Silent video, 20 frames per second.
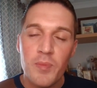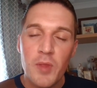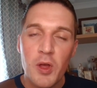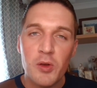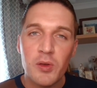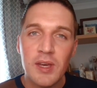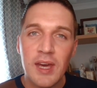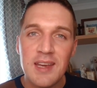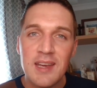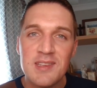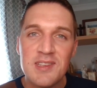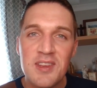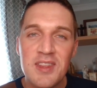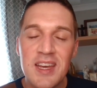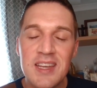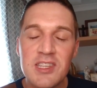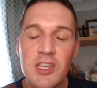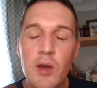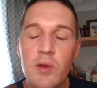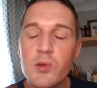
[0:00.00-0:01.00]
Okay, so
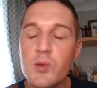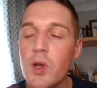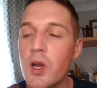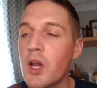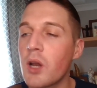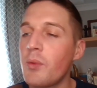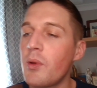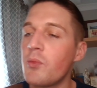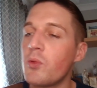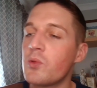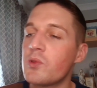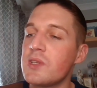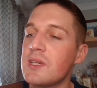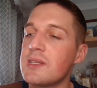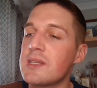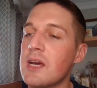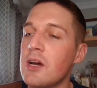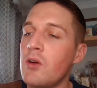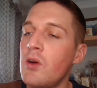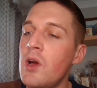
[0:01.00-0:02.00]
let's go into a little bit more
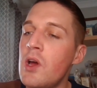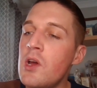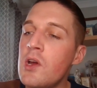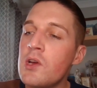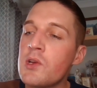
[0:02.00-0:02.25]
detail.